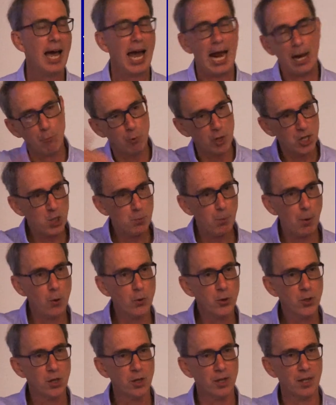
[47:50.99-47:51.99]
and
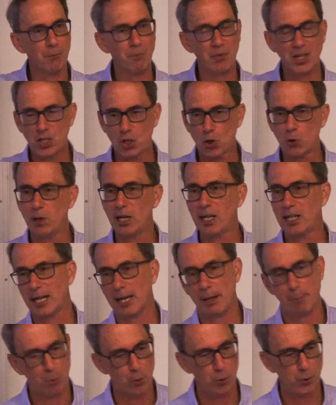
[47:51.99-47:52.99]
respond to them that's
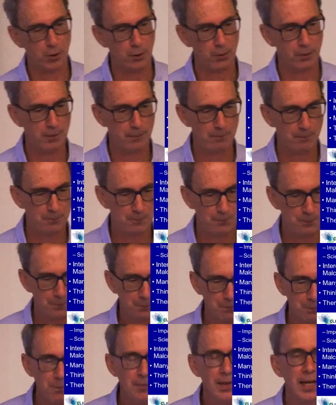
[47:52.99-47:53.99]
critically
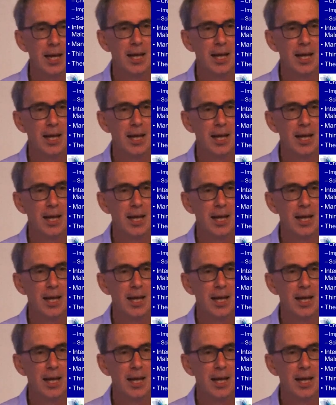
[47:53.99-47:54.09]
important.